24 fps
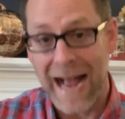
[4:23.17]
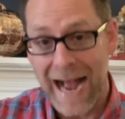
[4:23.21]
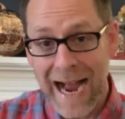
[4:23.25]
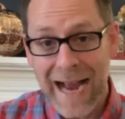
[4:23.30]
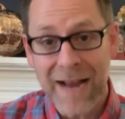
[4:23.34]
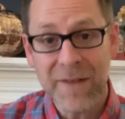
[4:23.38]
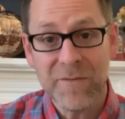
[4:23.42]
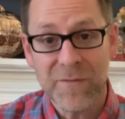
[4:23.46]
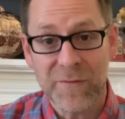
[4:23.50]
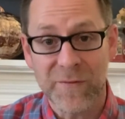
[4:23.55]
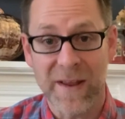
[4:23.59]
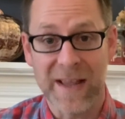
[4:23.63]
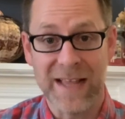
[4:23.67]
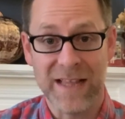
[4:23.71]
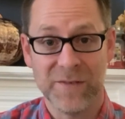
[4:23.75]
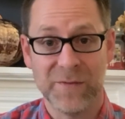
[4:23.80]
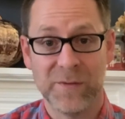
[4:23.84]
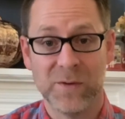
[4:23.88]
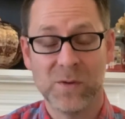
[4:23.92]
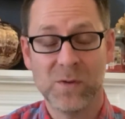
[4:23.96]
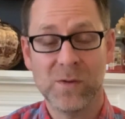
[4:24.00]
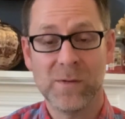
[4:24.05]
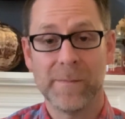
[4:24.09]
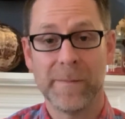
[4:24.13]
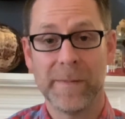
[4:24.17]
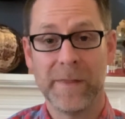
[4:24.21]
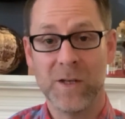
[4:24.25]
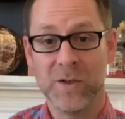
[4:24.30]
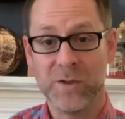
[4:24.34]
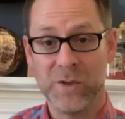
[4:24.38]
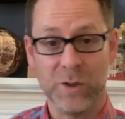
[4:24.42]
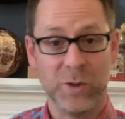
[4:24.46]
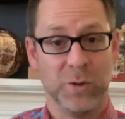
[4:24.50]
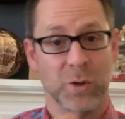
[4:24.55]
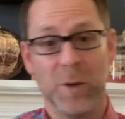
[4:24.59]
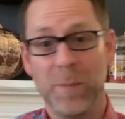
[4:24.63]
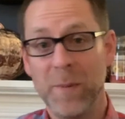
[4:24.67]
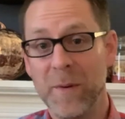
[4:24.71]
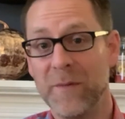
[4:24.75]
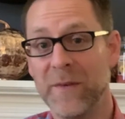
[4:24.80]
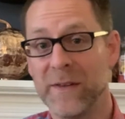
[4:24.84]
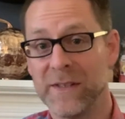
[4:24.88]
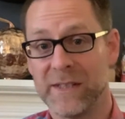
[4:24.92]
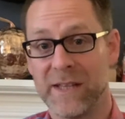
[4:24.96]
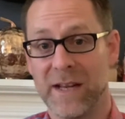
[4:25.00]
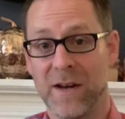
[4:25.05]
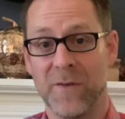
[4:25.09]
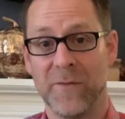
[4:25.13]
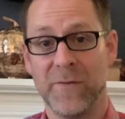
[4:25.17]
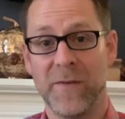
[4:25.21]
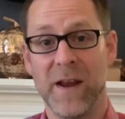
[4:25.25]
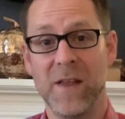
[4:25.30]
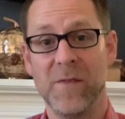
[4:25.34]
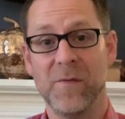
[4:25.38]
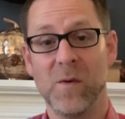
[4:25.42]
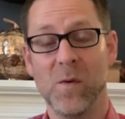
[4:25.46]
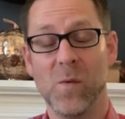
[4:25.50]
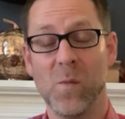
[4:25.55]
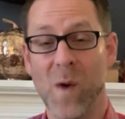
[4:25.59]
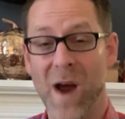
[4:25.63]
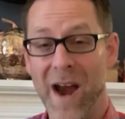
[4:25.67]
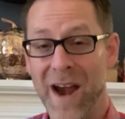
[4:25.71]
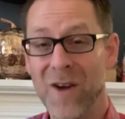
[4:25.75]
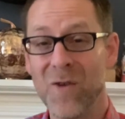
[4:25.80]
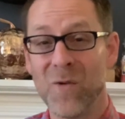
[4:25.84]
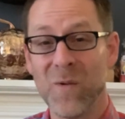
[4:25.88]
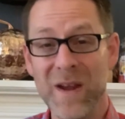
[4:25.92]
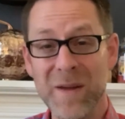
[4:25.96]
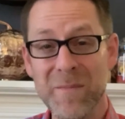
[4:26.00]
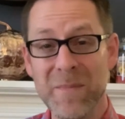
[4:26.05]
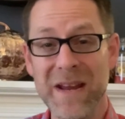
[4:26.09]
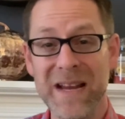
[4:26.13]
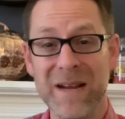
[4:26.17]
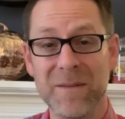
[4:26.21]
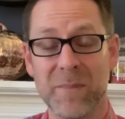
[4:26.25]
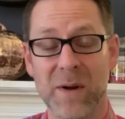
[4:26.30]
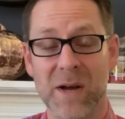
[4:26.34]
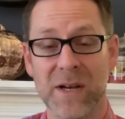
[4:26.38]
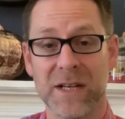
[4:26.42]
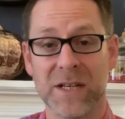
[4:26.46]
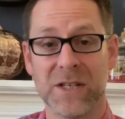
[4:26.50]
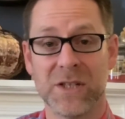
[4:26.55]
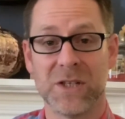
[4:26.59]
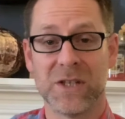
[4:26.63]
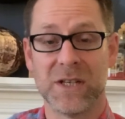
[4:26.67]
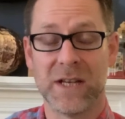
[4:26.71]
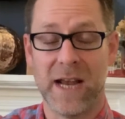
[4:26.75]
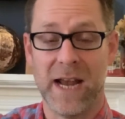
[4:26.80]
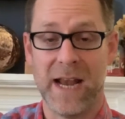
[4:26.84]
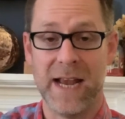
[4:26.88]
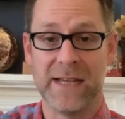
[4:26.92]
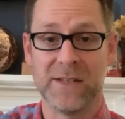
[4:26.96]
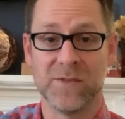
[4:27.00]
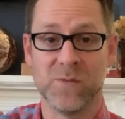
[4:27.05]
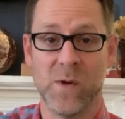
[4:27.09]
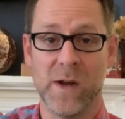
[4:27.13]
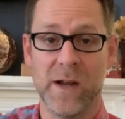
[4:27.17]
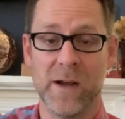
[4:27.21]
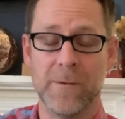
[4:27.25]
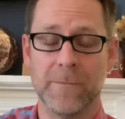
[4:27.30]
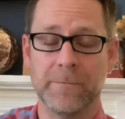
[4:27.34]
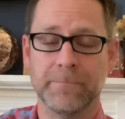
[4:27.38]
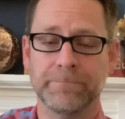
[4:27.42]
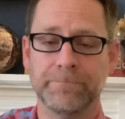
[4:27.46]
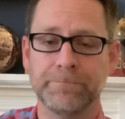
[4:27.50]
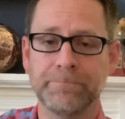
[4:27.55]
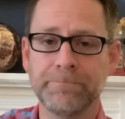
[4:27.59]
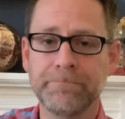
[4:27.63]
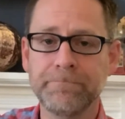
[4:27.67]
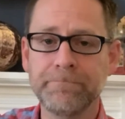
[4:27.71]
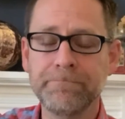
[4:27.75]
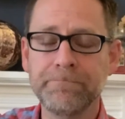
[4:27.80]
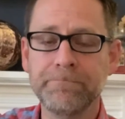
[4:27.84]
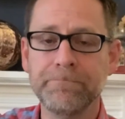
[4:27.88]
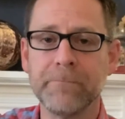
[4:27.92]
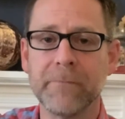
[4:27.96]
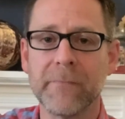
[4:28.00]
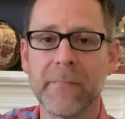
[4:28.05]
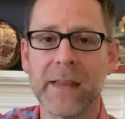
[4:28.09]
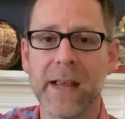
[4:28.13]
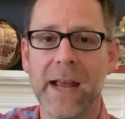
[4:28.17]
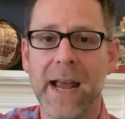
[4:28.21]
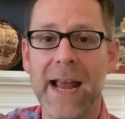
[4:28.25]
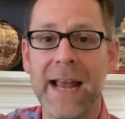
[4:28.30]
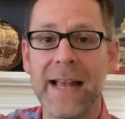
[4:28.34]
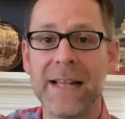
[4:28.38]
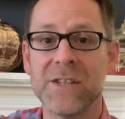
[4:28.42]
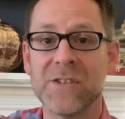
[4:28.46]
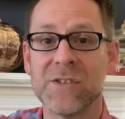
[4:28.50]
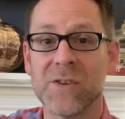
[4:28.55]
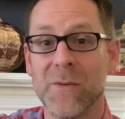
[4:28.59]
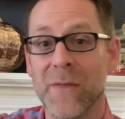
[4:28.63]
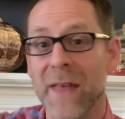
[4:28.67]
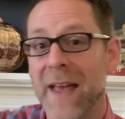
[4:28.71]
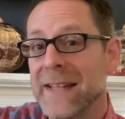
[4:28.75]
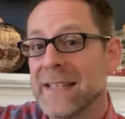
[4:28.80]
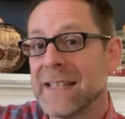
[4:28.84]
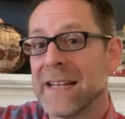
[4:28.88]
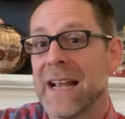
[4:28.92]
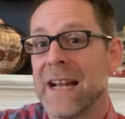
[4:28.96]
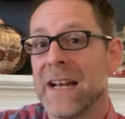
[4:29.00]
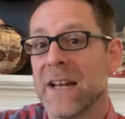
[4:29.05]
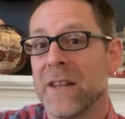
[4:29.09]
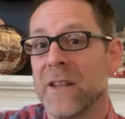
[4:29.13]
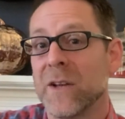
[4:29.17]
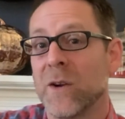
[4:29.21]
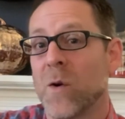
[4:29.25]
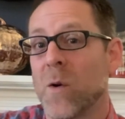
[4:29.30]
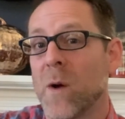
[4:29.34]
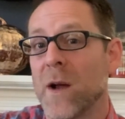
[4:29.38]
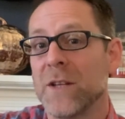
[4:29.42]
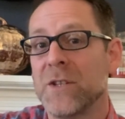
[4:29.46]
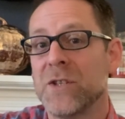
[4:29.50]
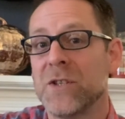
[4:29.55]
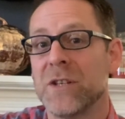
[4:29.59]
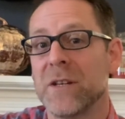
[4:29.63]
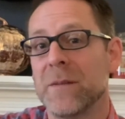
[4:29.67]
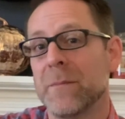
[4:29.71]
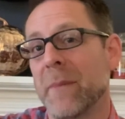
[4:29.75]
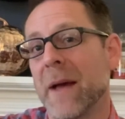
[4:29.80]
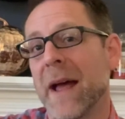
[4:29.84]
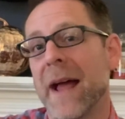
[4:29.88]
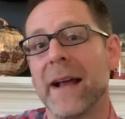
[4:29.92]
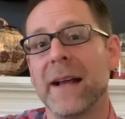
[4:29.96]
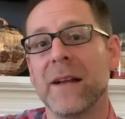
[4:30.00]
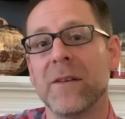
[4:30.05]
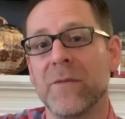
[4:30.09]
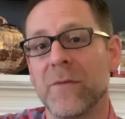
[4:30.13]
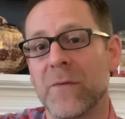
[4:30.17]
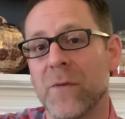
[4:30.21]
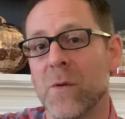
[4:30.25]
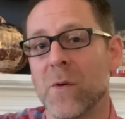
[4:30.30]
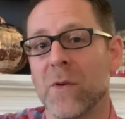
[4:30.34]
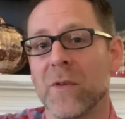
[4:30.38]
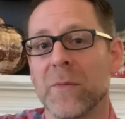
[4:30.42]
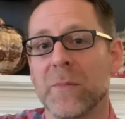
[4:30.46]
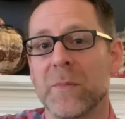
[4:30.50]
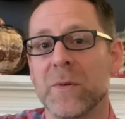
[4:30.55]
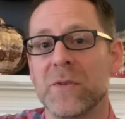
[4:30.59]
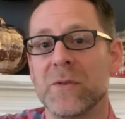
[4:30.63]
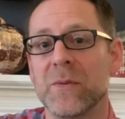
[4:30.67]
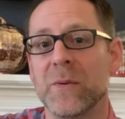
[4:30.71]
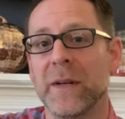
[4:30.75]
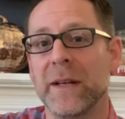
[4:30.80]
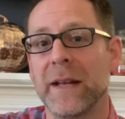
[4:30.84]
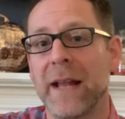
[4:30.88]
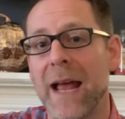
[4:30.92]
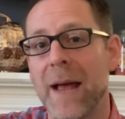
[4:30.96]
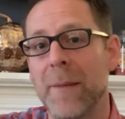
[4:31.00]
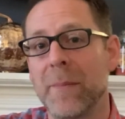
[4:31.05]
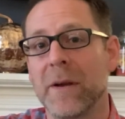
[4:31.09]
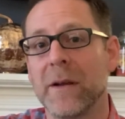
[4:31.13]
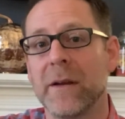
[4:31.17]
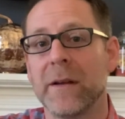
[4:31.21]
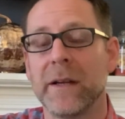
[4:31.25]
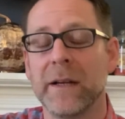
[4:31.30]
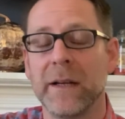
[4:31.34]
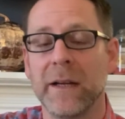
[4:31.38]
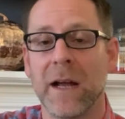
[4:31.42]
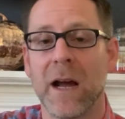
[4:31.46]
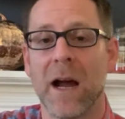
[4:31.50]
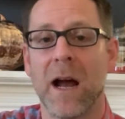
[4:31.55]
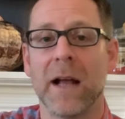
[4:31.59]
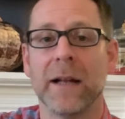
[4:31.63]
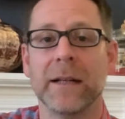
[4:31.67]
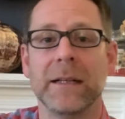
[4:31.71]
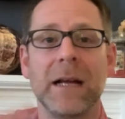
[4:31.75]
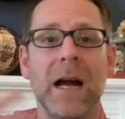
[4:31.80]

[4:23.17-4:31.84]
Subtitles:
I'm faithful. There's a group of us that are faithful. Why are we being punished as well? And so that's kind of the question back and forth between Habakkuk and God.